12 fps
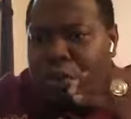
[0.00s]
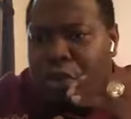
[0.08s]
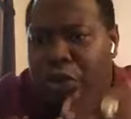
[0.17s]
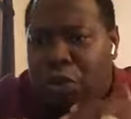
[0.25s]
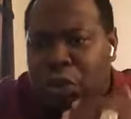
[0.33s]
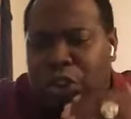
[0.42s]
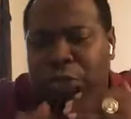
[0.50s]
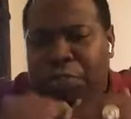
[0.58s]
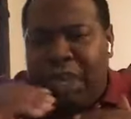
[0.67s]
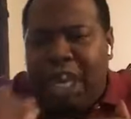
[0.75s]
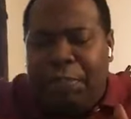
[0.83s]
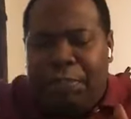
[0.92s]
use
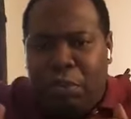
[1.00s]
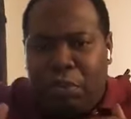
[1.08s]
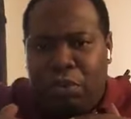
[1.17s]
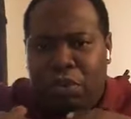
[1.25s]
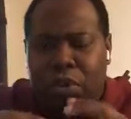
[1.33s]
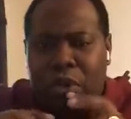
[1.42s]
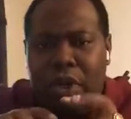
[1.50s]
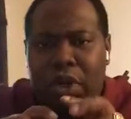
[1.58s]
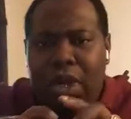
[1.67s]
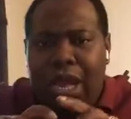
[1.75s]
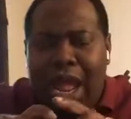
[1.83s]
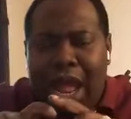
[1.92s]
people
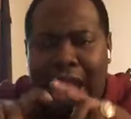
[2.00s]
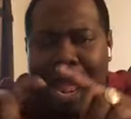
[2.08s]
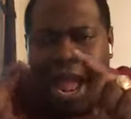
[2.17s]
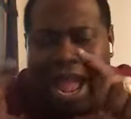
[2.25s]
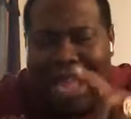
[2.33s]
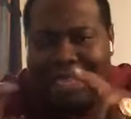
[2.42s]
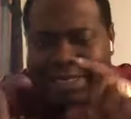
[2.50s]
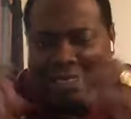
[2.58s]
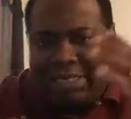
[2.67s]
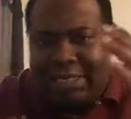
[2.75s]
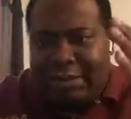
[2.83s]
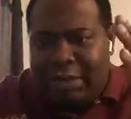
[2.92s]

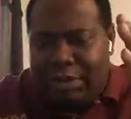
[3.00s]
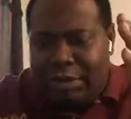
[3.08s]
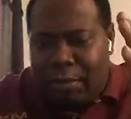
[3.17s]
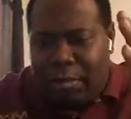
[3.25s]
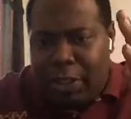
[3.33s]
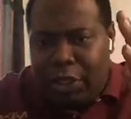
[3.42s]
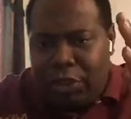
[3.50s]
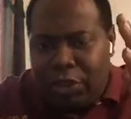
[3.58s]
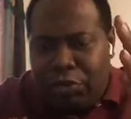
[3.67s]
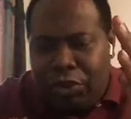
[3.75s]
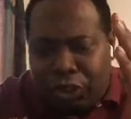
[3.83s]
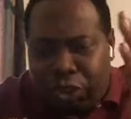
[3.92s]
as
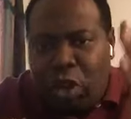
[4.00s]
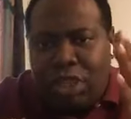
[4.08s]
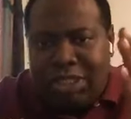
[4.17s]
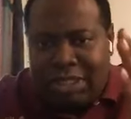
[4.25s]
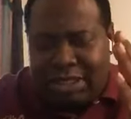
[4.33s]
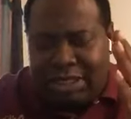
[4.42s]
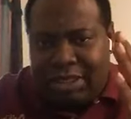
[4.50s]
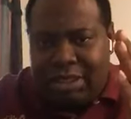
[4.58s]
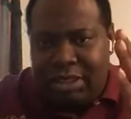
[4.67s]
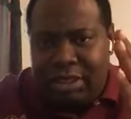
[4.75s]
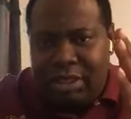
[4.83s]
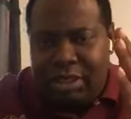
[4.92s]
resources
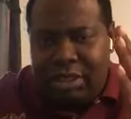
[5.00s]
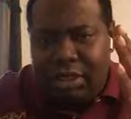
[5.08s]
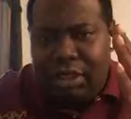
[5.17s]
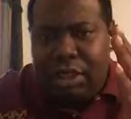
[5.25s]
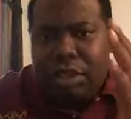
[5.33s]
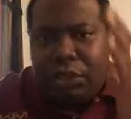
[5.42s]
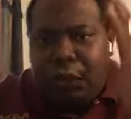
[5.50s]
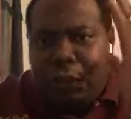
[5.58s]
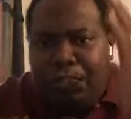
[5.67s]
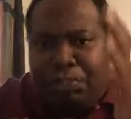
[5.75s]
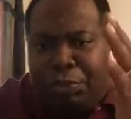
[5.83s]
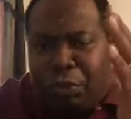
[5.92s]
to
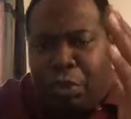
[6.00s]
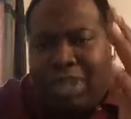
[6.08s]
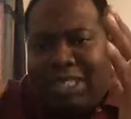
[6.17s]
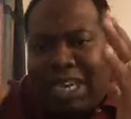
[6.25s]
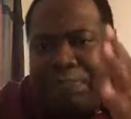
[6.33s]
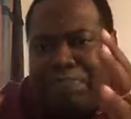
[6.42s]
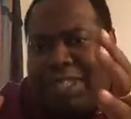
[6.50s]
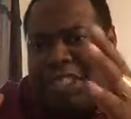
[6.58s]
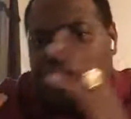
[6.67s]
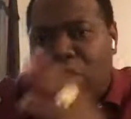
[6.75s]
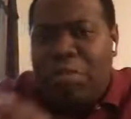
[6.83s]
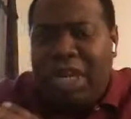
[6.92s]
create impact
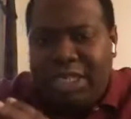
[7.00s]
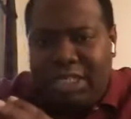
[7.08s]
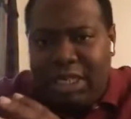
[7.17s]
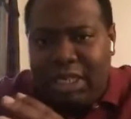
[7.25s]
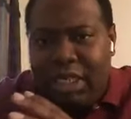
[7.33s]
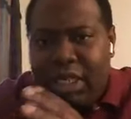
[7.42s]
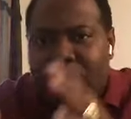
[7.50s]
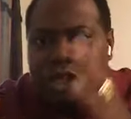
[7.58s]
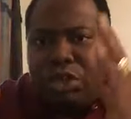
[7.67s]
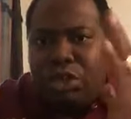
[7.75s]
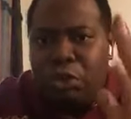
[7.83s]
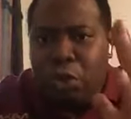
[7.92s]
in community.
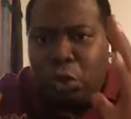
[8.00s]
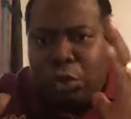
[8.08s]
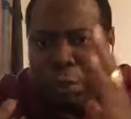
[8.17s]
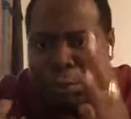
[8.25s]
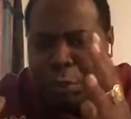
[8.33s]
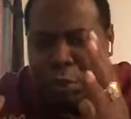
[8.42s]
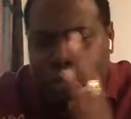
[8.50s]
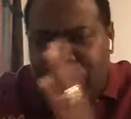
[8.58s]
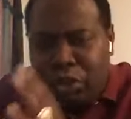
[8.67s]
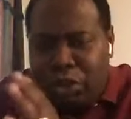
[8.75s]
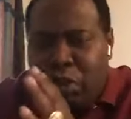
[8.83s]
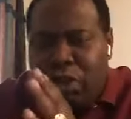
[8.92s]
You use people's
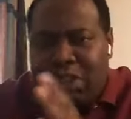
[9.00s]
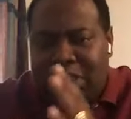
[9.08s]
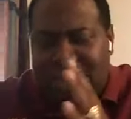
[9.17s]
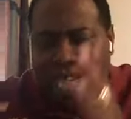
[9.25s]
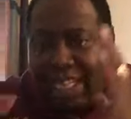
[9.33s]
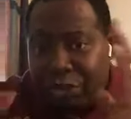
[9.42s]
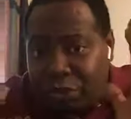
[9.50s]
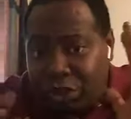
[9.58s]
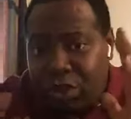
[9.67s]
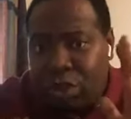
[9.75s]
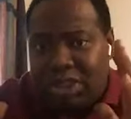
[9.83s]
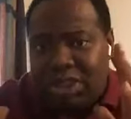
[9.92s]
resources as
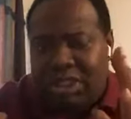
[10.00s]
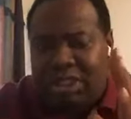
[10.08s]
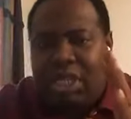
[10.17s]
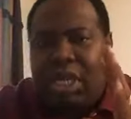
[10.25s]
resources